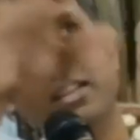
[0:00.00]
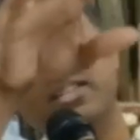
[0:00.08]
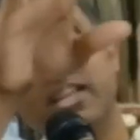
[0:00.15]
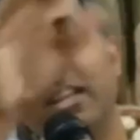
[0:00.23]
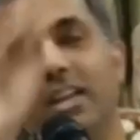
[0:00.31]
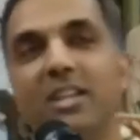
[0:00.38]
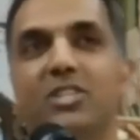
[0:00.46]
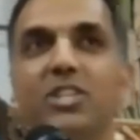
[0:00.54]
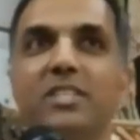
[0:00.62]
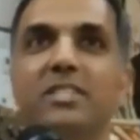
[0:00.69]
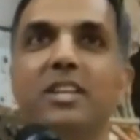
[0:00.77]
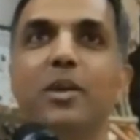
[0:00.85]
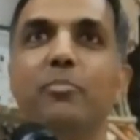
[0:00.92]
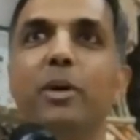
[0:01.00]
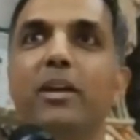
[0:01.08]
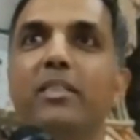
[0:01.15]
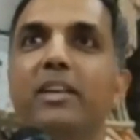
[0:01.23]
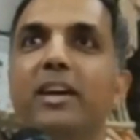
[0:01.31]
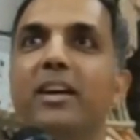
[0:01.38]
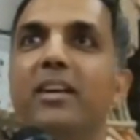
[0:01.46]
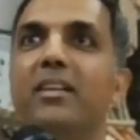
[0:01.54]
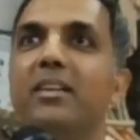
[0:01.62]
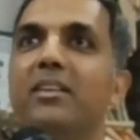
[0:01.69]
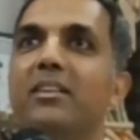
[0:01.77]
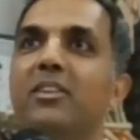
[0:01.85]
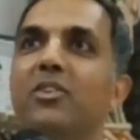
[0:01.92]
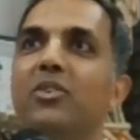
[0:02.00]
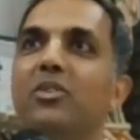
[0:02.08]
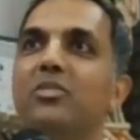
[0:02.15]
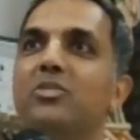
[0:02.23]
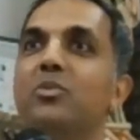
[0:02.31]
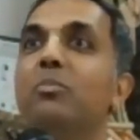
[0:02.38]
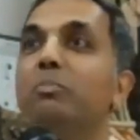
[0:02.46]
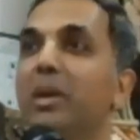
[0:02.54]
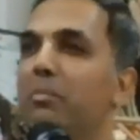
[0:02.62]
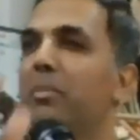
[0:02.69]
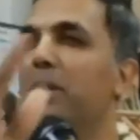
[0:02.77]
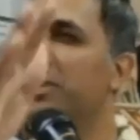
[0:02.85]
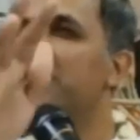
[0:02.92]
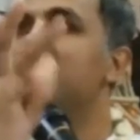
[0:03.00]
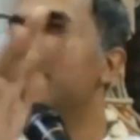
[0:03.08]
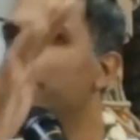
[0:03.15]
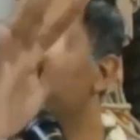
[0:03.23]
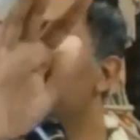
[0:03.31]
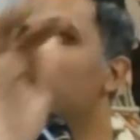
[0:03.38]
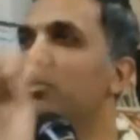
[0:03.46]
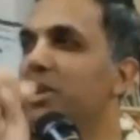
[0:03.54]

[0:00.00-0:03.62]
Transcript: They said, yeah, she's sleeping there, and you know, so baby sleeping.